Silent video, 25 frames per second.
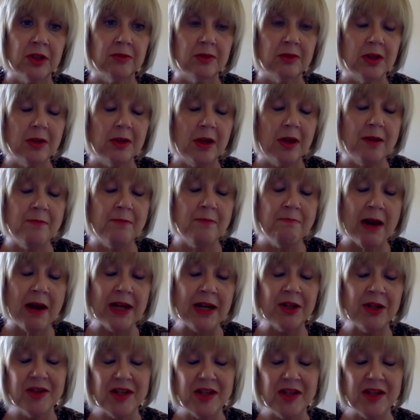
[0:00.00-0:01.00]
It may
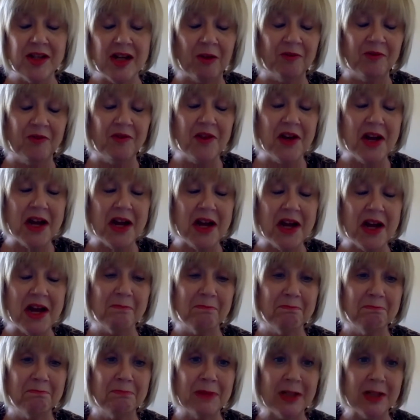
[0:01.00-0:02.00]
seem unfair,
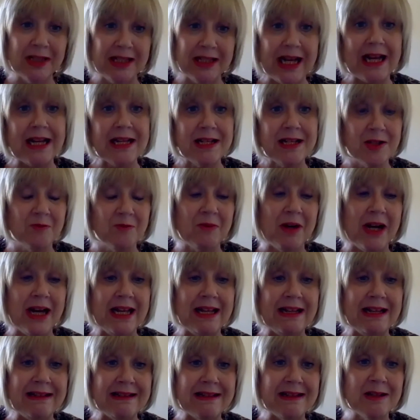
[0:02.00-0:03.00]
but that is the
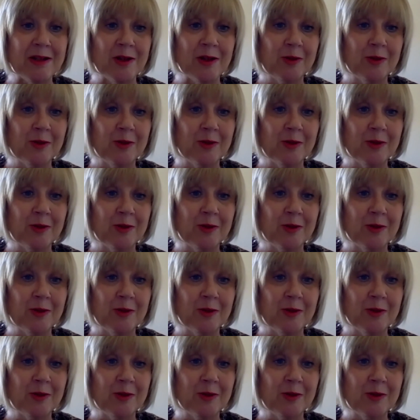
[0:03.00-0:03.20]
way it is.